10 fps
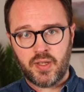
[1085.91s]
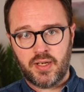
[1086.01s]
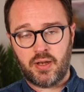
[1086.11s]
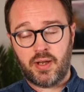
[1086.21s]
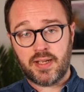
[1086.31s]

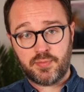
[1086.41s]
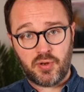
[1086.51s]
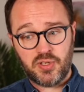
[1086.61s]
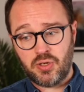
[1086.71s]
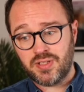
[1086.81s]
Now, as I
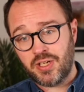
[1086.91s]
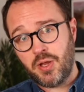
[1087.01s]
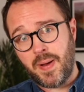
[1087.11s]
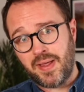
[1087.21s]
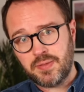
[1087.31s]
promised you, I'll tell you
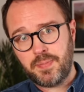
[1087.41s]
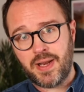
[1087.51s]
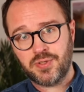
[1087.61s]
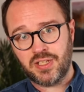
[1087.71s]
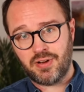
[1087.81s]
about this
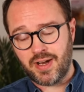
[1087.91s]
penalty, right?